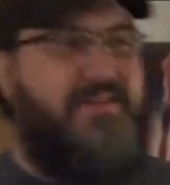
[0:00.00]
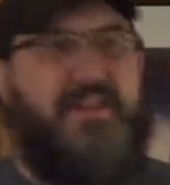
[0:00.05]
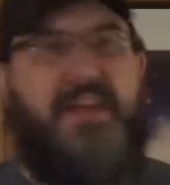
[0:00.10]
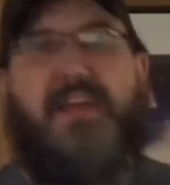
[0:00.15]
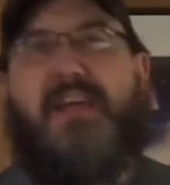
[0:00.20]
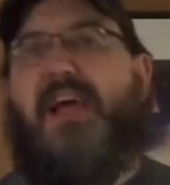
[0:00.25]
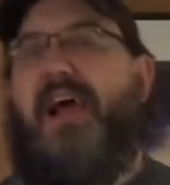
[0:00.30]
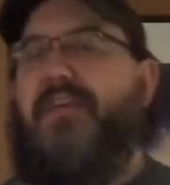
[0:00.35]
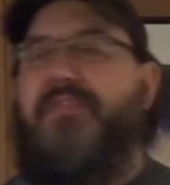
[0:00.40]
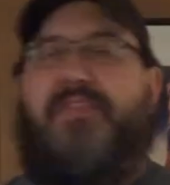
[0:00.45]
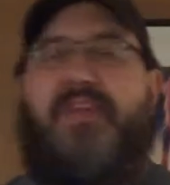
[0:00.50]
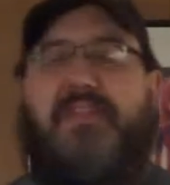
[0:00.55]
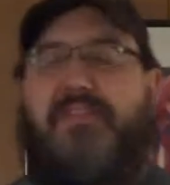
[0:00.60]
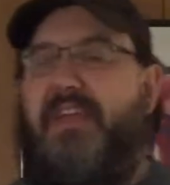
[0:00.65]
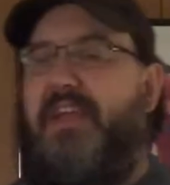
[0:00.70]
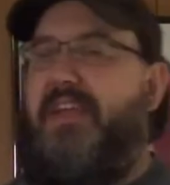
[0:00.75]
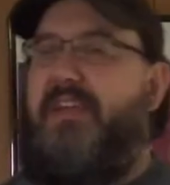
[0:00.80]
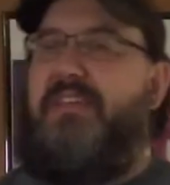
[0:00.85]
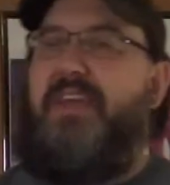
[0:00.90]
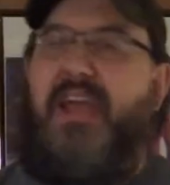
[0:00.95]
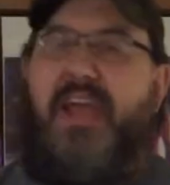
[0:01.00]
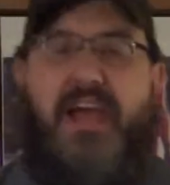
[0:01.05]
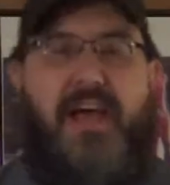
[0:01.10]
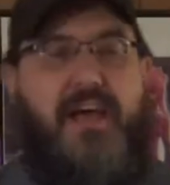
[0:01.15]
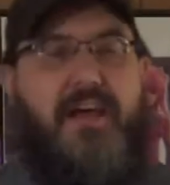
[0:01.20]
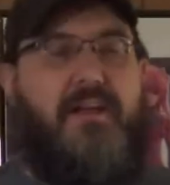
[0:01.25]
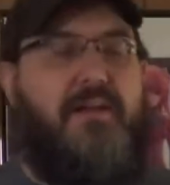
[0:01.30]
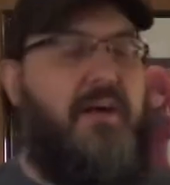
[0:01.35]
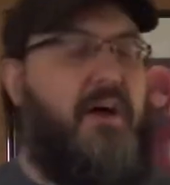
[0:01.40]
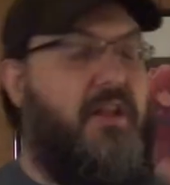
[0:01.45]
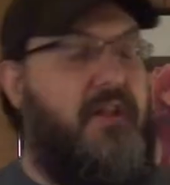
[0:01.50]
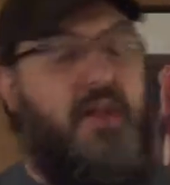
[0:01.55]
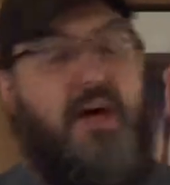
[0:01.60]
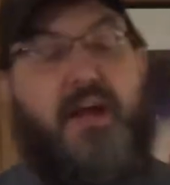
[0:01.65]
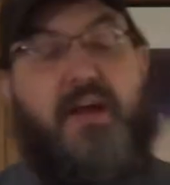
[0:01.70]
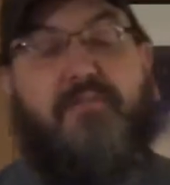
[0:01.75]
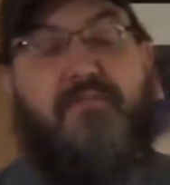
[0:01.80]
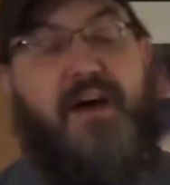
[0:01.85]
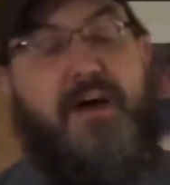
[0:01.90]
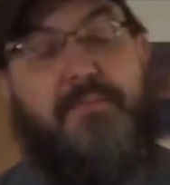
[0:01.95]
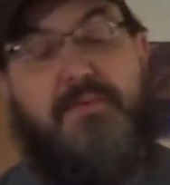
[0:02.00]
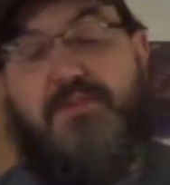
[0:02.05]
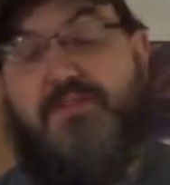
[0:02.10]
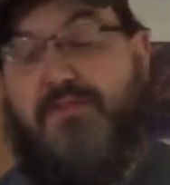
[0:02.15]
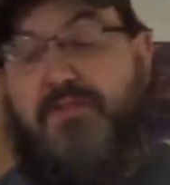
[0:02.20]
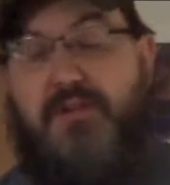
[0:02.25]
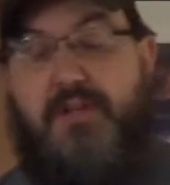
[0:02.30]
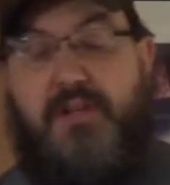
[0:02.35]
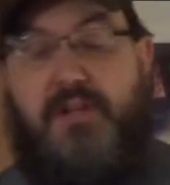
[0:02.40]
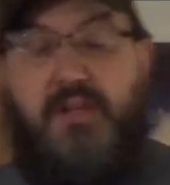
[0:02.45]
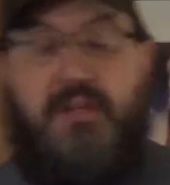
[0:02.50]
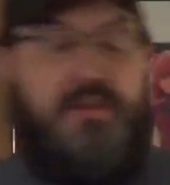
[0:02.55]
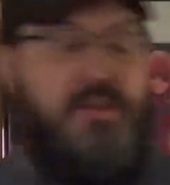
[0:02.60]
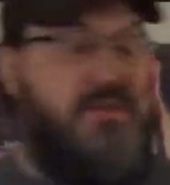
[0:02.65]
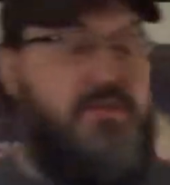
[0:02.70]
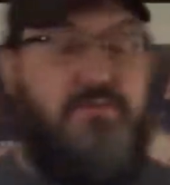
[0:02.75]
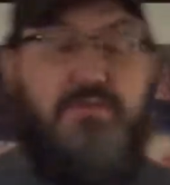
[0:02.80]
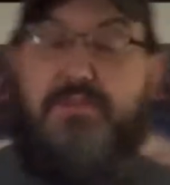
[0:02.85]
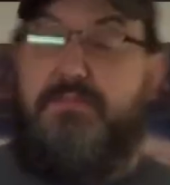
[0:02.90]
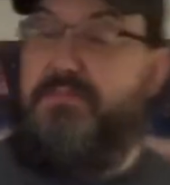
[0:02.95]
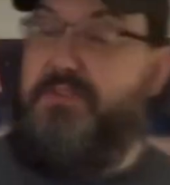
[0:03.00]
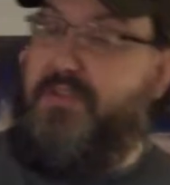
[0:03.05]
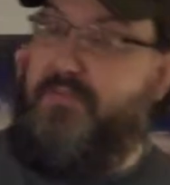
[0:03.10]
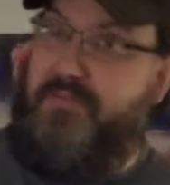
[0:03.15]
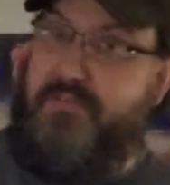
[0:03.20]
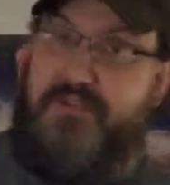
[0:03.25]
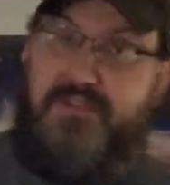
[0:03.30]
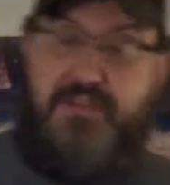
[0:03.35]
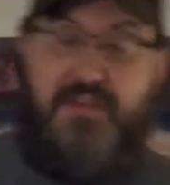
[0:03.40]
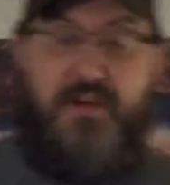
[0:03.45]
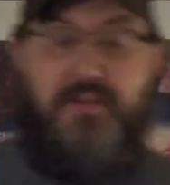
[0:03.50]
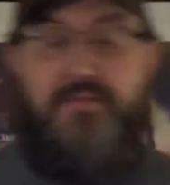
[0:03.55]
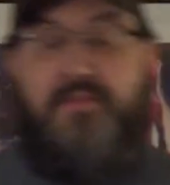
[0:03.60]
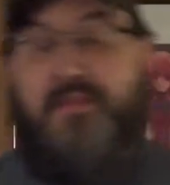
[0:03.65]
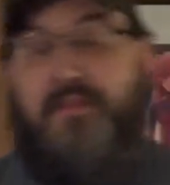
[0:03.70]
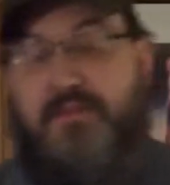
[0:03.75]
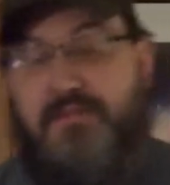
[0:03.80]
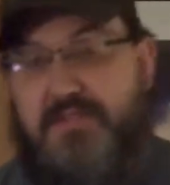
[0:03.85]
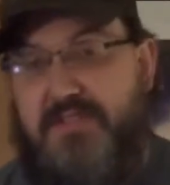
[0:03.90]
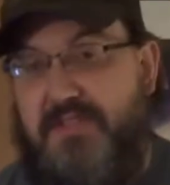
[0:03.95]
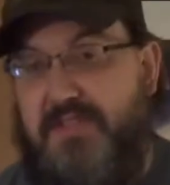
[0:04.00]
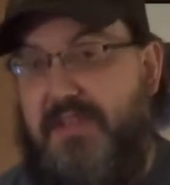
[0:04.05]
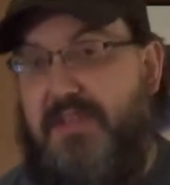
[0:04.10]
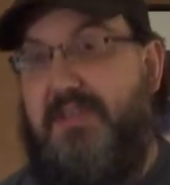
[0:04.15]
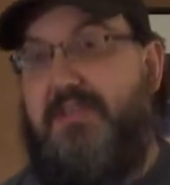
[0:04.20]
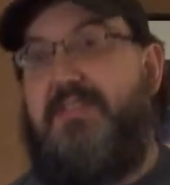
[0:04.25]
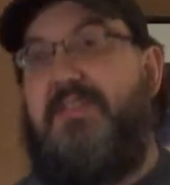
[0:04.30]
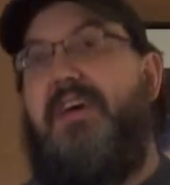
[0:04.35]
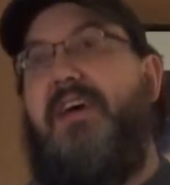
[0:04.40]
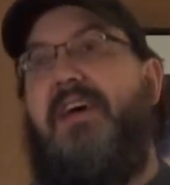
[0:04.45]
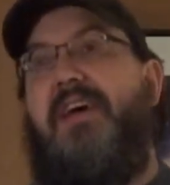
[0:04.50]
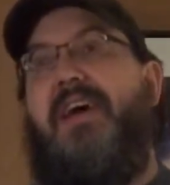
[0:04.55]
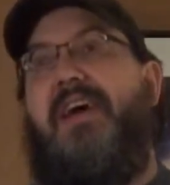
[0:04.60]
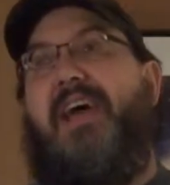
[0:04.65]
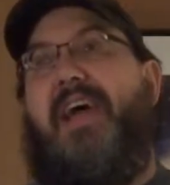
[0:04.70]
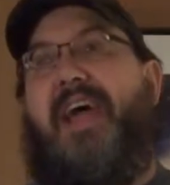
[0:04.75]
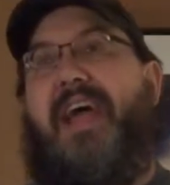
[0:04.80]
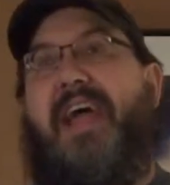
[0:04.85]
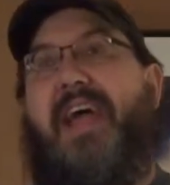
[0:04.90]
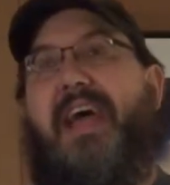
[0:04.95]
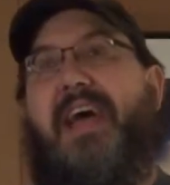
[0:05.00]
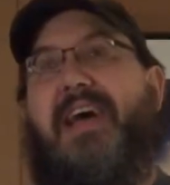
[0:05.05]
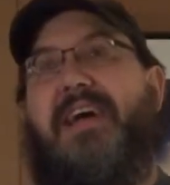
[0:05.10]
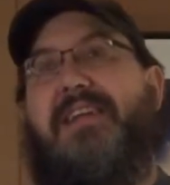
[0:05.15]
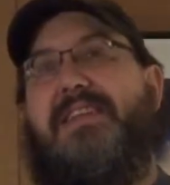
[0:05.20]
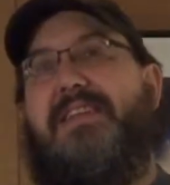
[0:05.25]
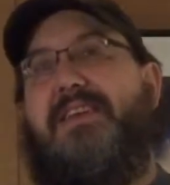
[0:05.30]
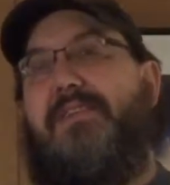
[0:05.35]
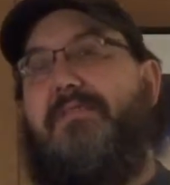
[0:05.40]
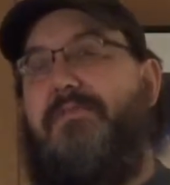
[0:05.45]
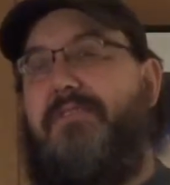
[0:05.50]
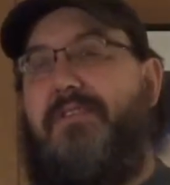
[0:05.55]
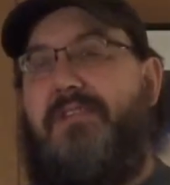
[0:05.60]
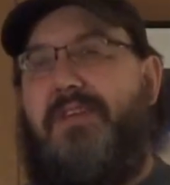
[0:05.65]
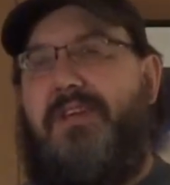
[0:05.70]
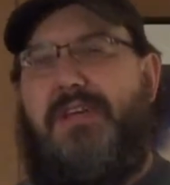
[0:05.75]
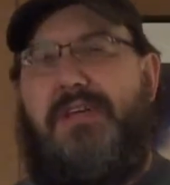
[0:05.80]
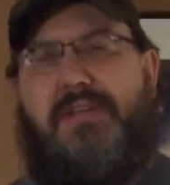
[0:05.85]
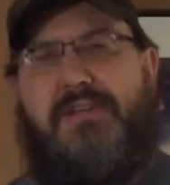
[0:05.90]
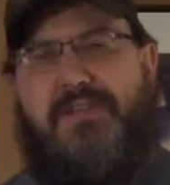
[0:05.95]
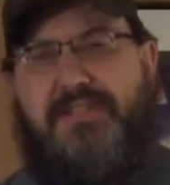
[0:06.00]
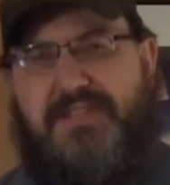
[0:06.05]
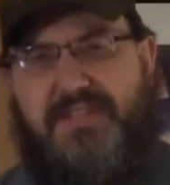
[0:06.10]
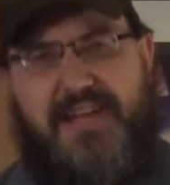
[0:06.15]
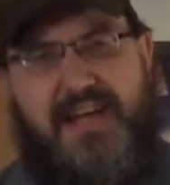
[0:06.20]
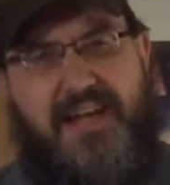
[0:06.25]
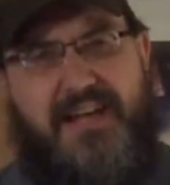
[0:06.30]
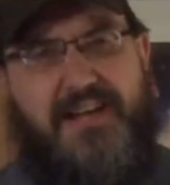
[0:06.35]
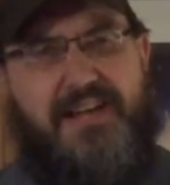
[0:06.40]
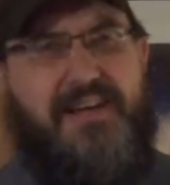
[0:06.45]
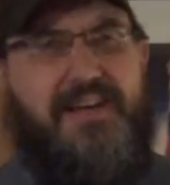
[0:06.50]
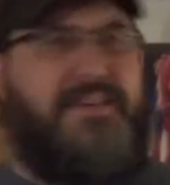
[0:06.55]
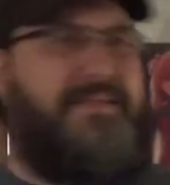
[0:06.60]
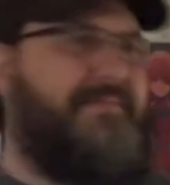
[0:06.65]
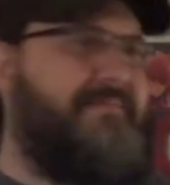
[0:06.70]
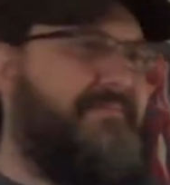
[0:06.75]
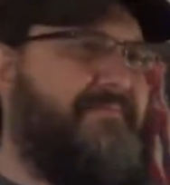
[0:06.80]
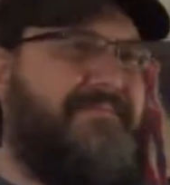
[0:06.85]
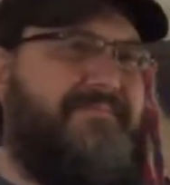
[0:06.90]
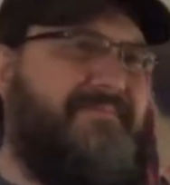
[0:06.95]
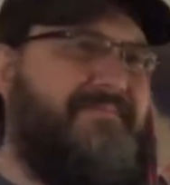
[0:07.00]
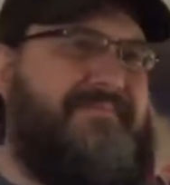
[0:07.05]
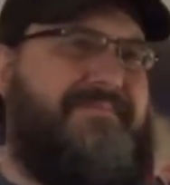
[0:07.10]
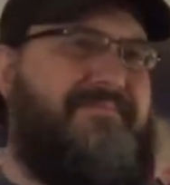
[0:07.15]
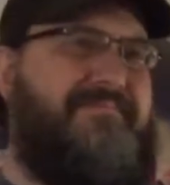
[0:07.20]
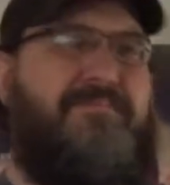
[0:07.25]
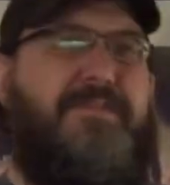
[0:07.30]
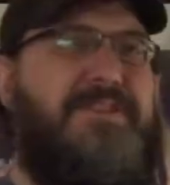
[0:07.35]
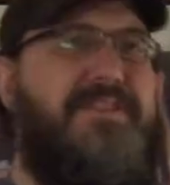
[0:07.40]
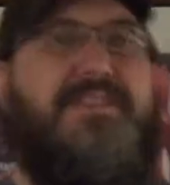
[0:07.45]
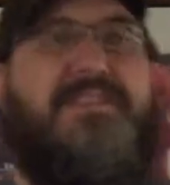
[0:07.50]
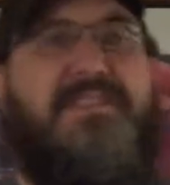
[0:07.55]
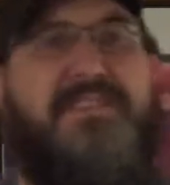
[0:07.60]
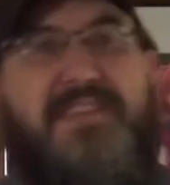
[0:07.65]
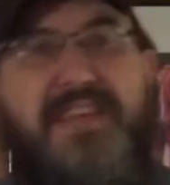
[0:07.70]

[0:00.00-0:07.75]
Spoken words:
I think they had a lot of opportunity to do some different stuff in those scenes, And it really just kind of wasn't